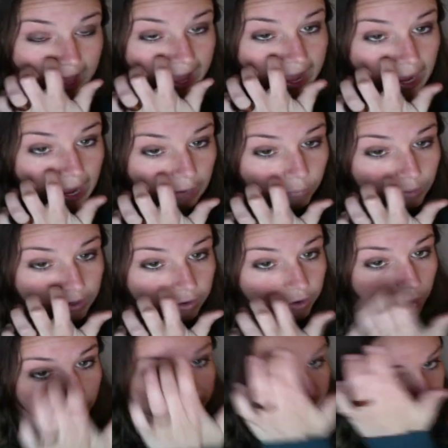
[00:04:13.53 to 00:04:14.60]
and we are
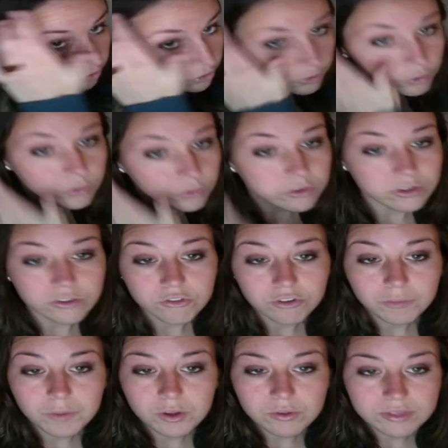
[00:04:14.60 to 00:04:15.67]
going to
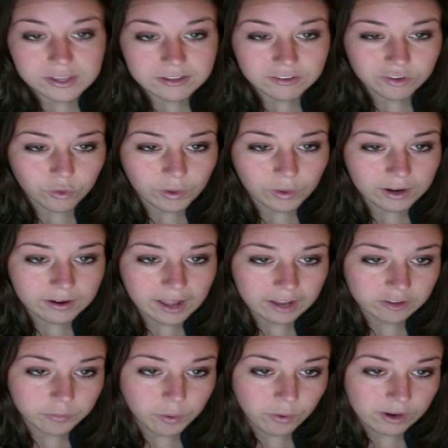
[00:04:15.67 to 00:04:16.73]
distribute this squared
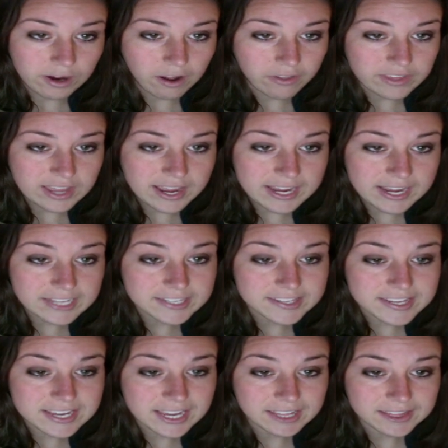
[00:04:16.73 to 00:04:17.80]
exponent on the 8
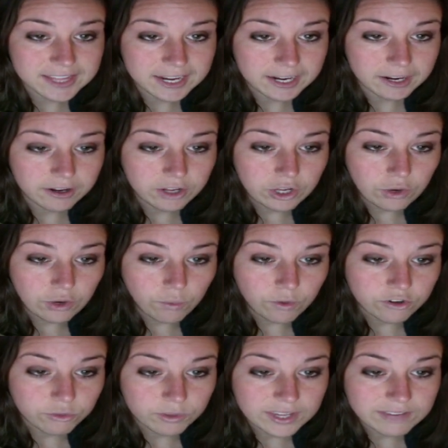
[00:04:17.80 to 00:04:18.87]
secant theta,
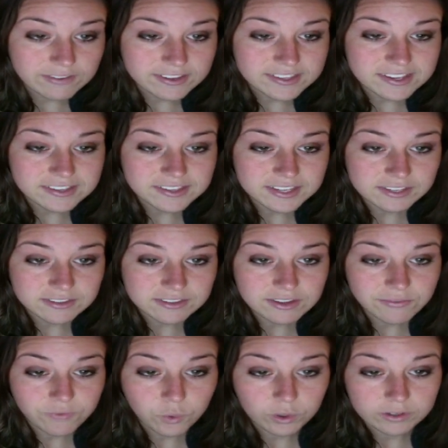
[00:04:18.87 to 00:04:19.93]
which will give us
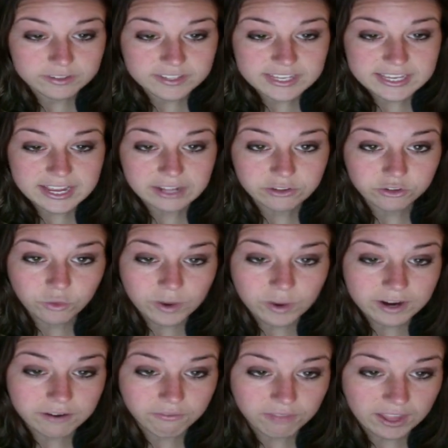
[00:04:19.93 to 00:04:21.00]
64 secant squared
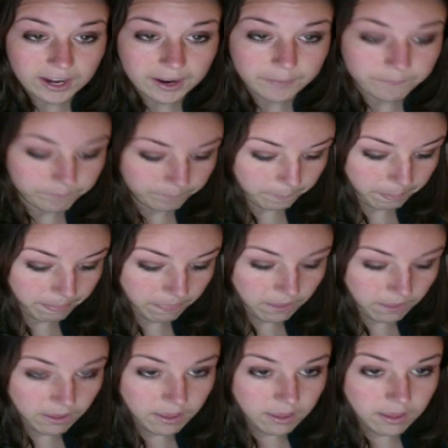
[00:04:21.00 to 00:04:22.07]
of theta.
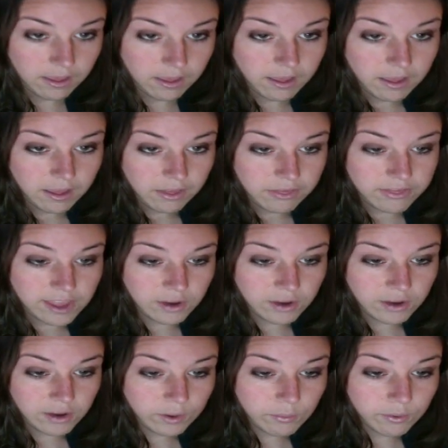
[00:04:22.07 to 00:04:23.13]
Then
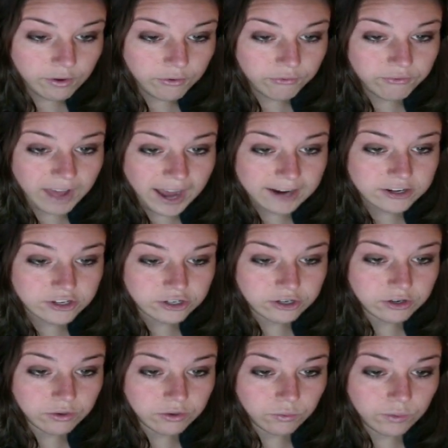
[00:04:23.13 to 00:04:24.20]
we will
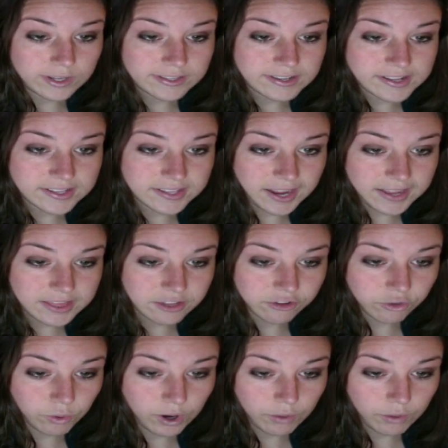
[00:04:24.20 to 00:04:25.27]
factor what's inside the
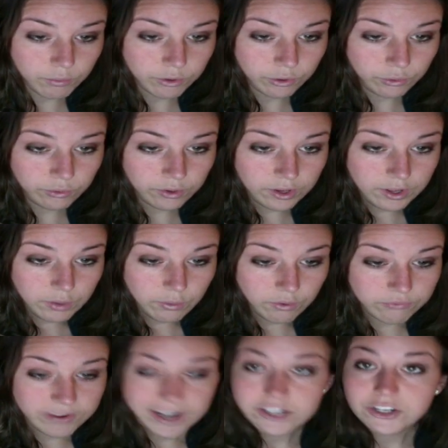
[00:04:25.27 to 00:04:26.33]
square root. We'll
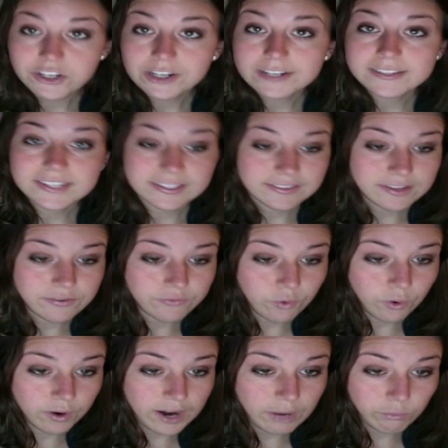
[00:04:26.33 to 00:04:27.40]
factor out a
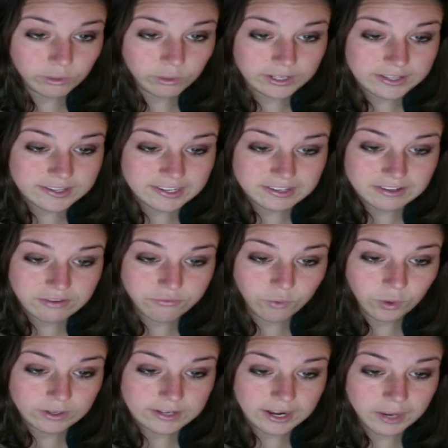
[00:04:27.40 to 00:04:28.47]
64 and we'll get
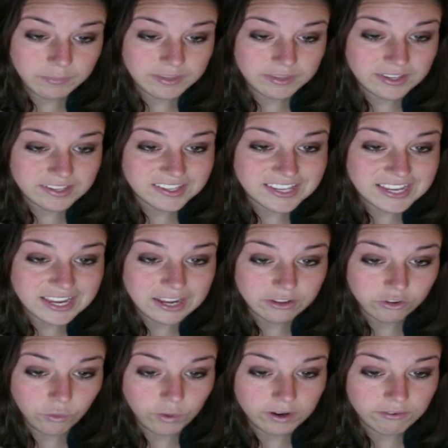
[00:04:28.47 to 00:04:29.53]
64 times secant
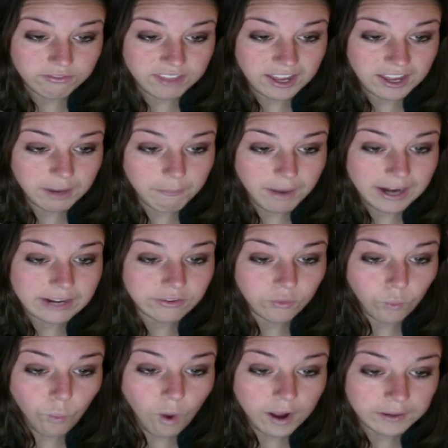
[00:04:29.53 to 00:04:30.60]
squared of theta minus
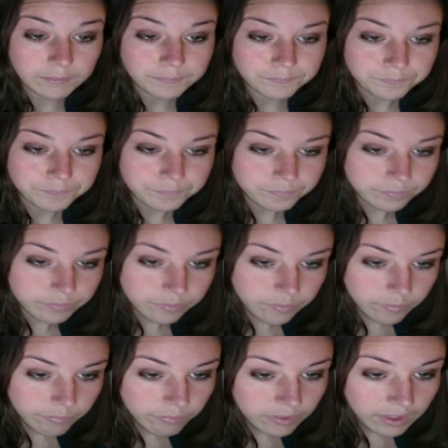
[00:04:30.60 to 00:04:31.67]
1.
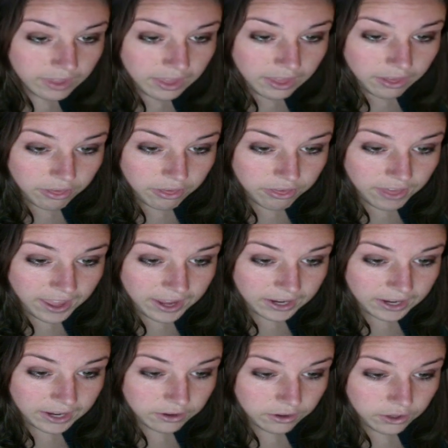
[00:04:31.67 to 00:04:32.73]

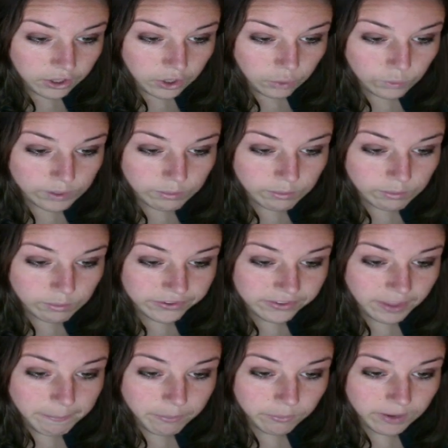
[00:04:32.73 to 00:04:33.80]
Then we will
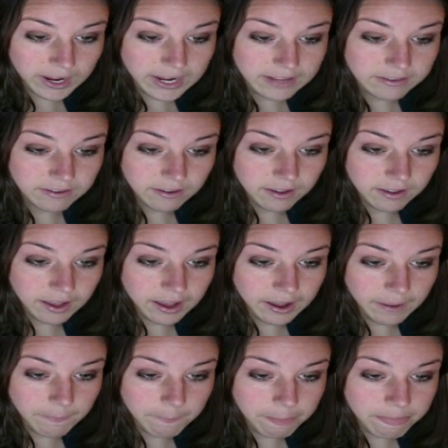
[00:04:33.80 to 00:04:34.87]
separate
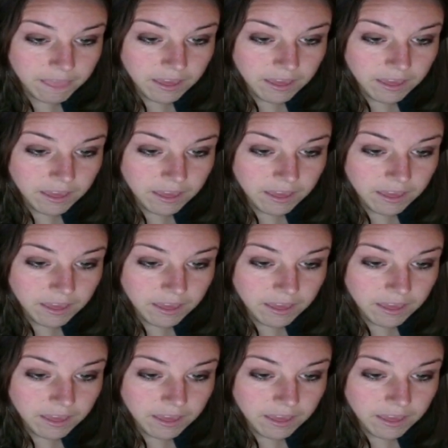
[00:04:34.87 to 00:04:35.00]
um,